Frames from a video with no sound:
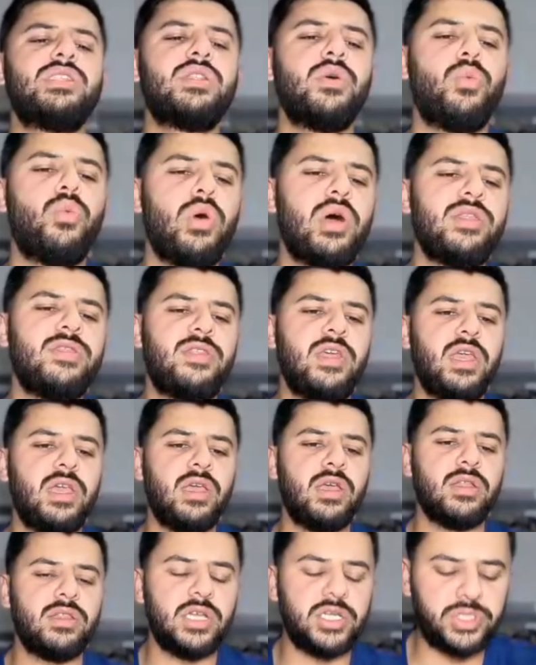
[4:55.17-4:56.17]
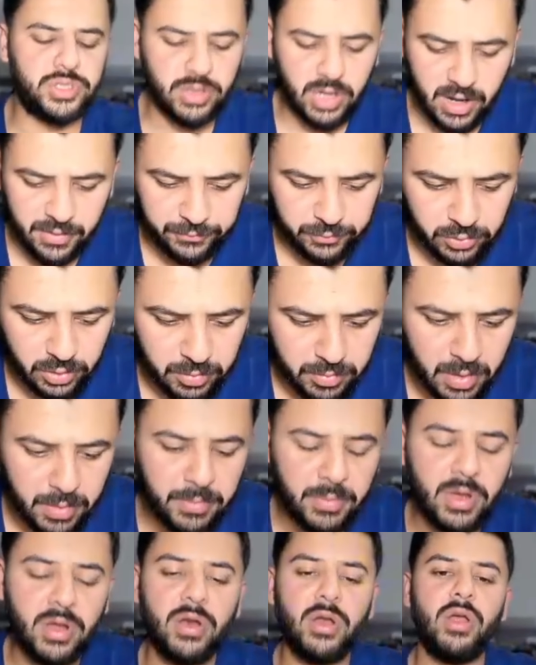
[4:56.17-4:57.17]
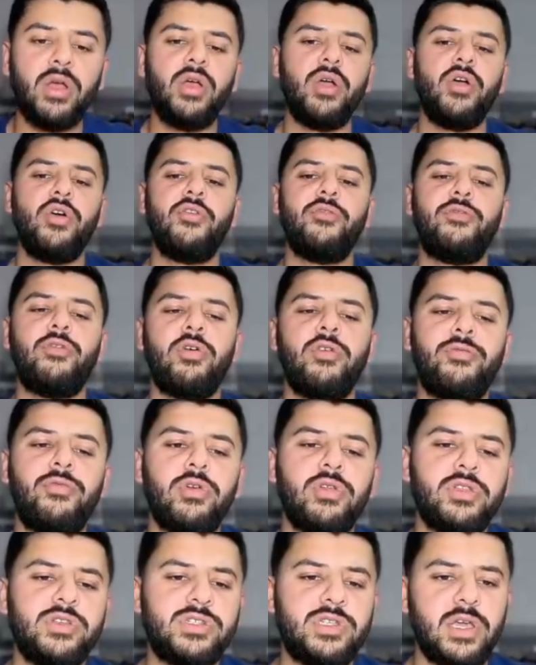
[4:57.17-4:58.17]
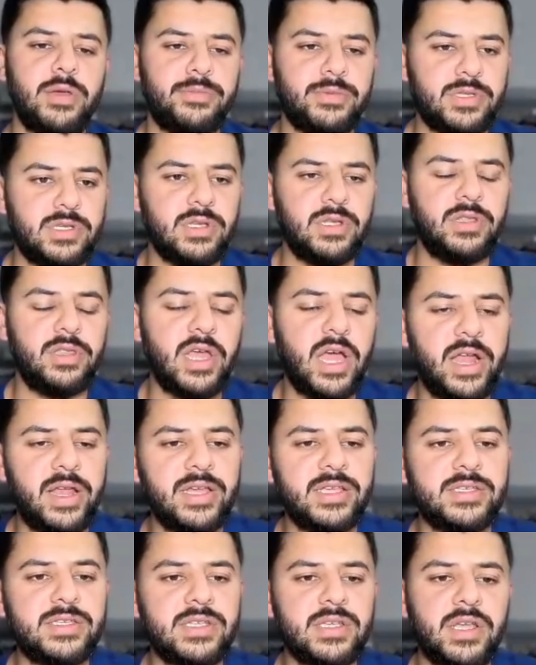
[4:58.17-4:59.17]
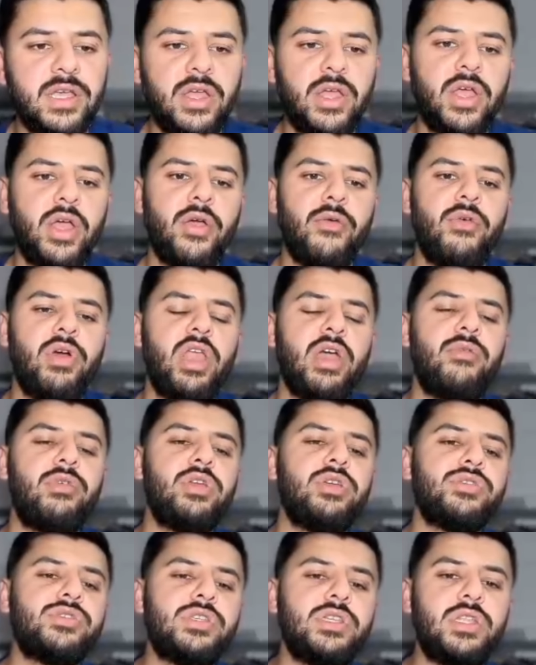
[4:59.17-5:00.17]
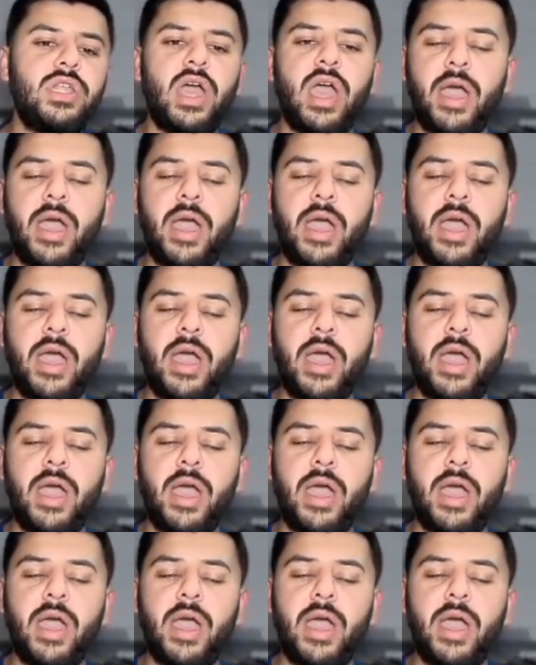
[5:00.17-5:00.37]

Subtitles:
the one thing that you have to remember for the steps? That is, Whenever you see the